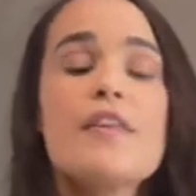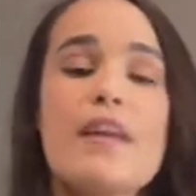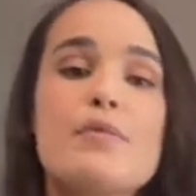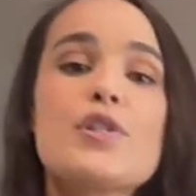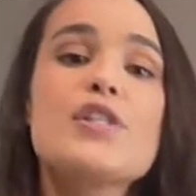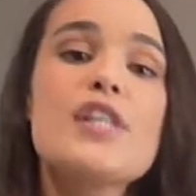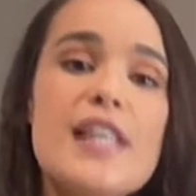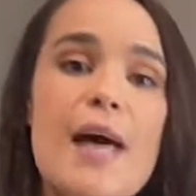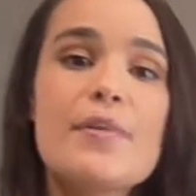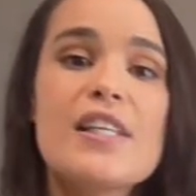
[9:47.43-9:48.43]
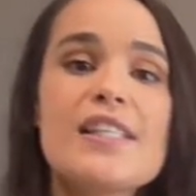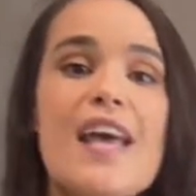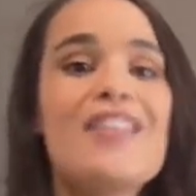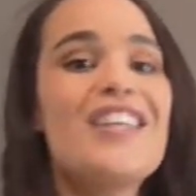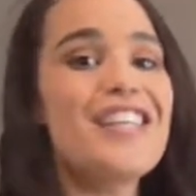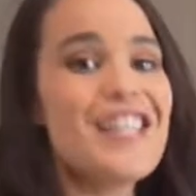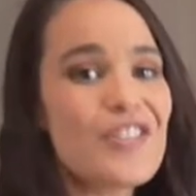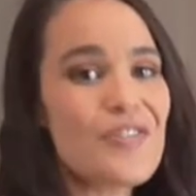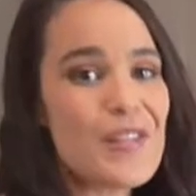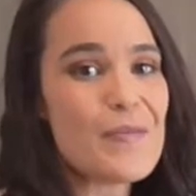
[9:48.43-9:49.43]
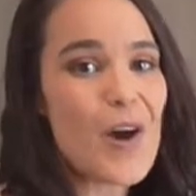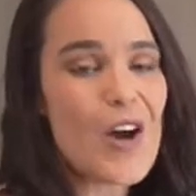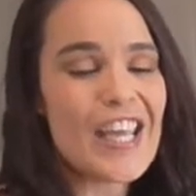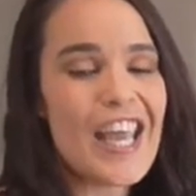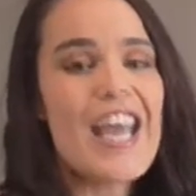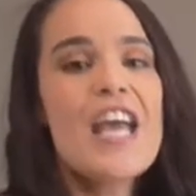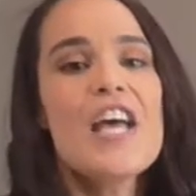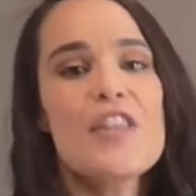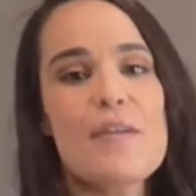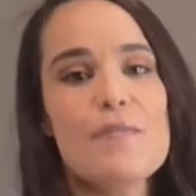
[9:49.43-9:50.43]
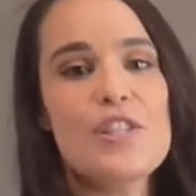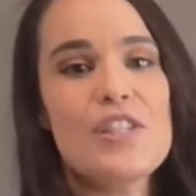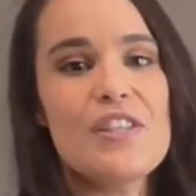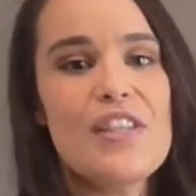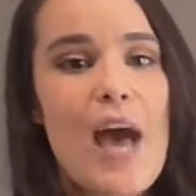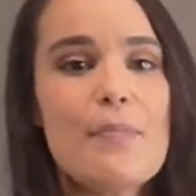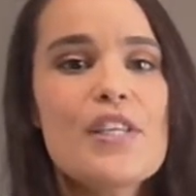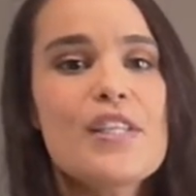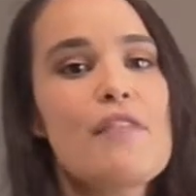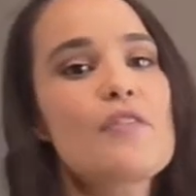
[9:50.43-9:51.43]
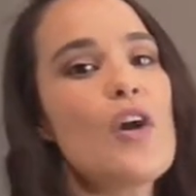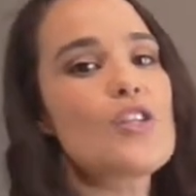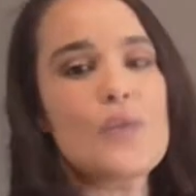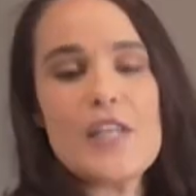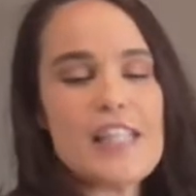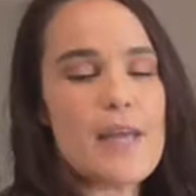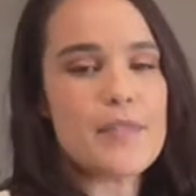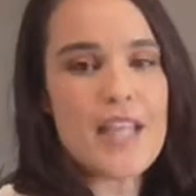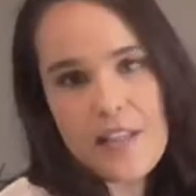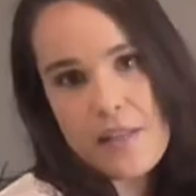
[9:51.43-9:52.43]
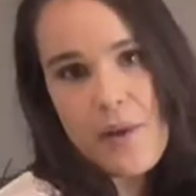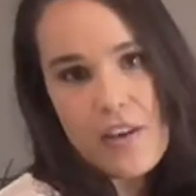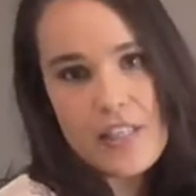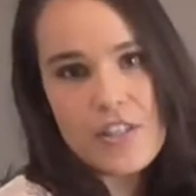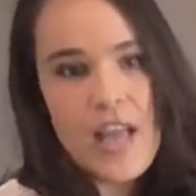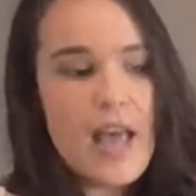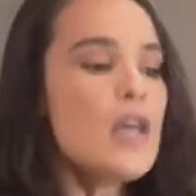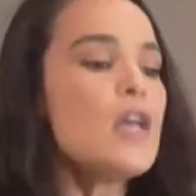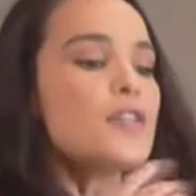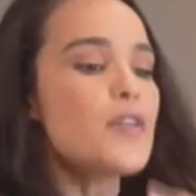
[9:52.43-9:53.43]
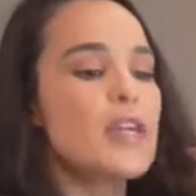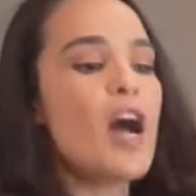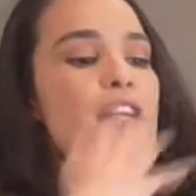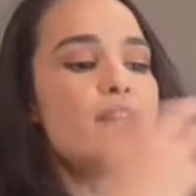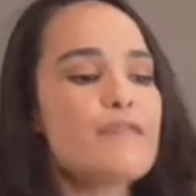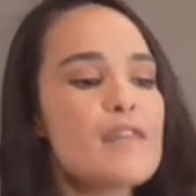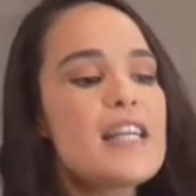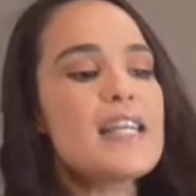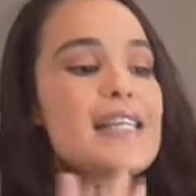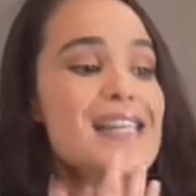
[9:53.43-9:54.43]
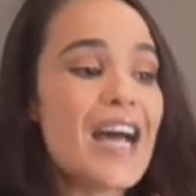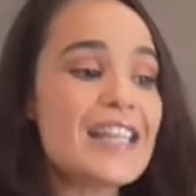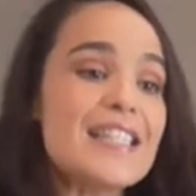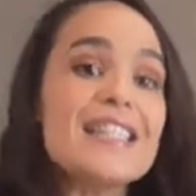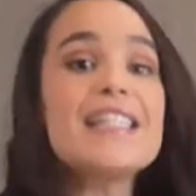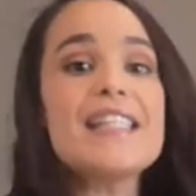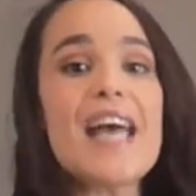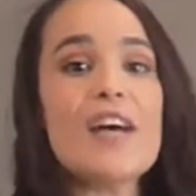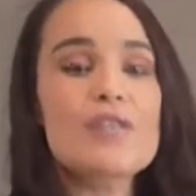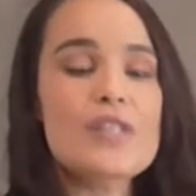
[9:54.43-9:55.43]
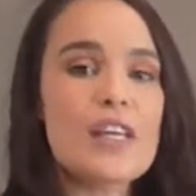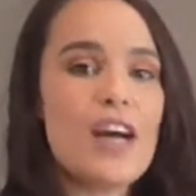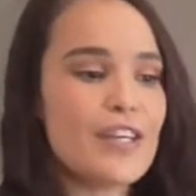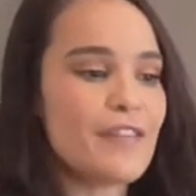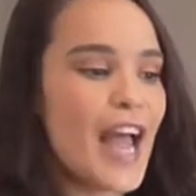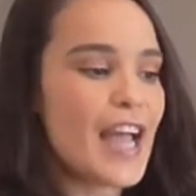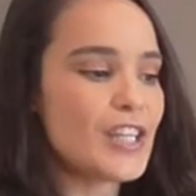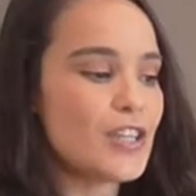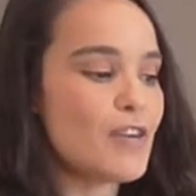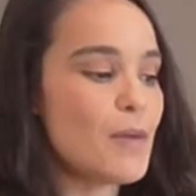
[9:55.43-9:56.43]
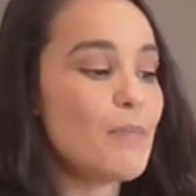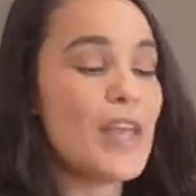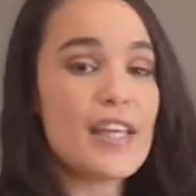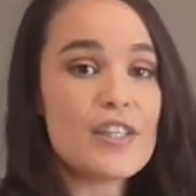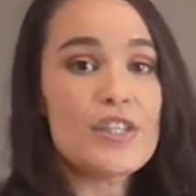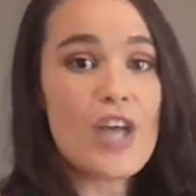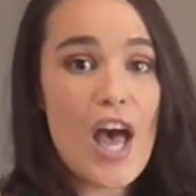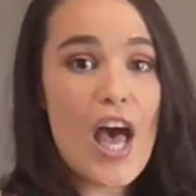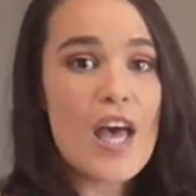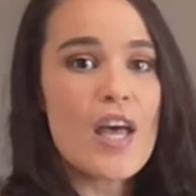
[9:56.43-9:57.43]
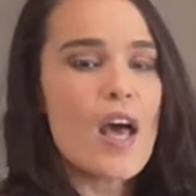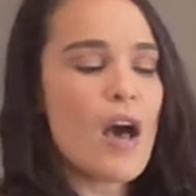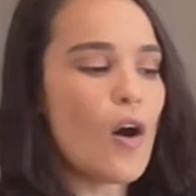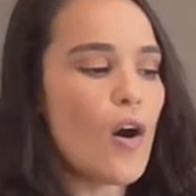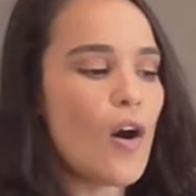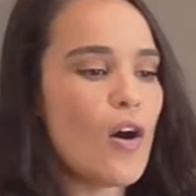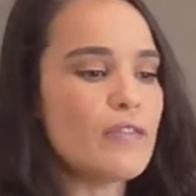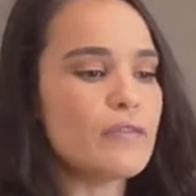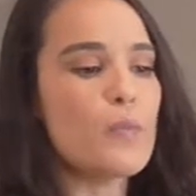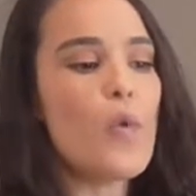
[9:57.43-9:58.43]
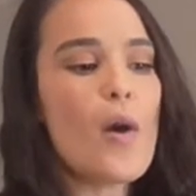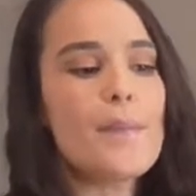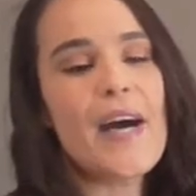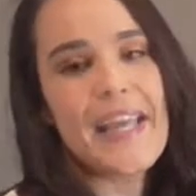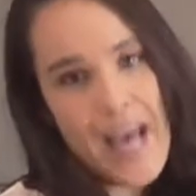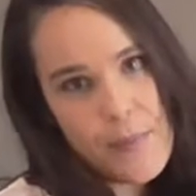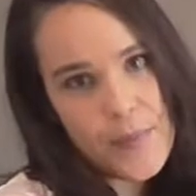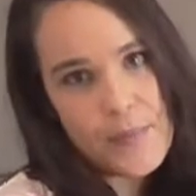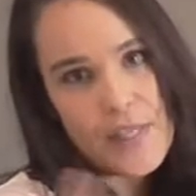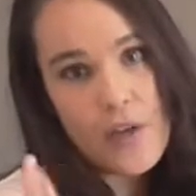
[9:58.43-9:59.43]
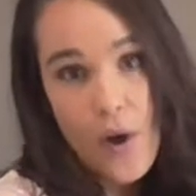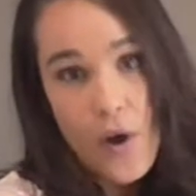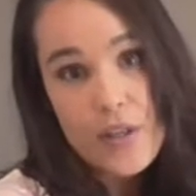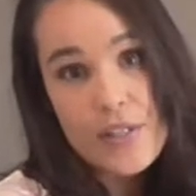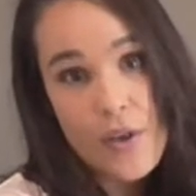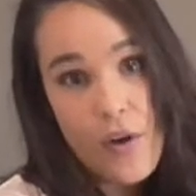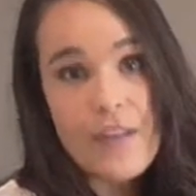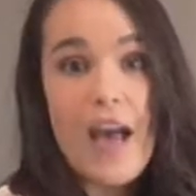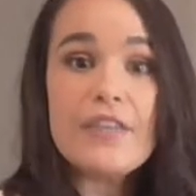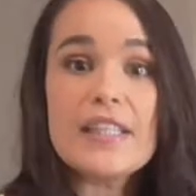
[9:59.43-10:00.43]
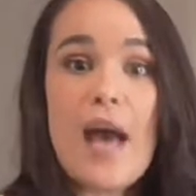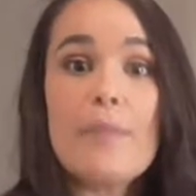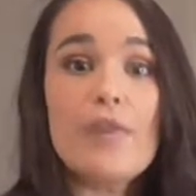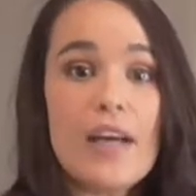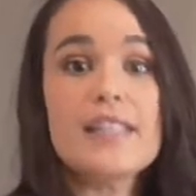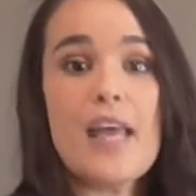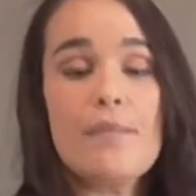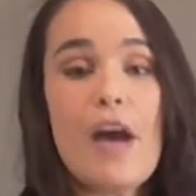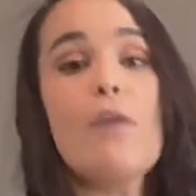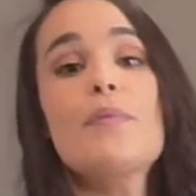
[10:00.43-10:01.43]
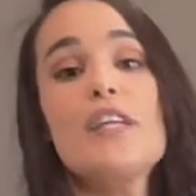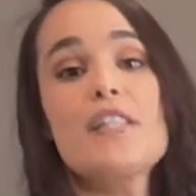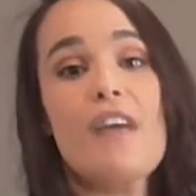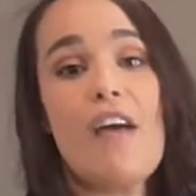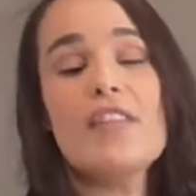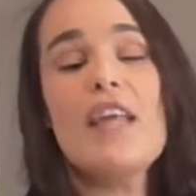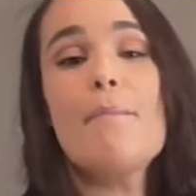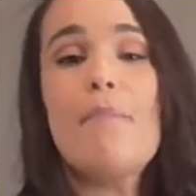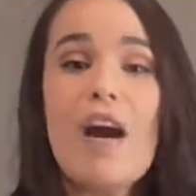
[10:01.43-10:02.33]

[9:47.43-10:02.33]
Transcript: They're able to do that because they're the leader in the market, and they're able to do that because they've got 28% of the market share. So it kind of really nicely tells a kind of accurate picture of what might happen because of having that price setting power, because of having that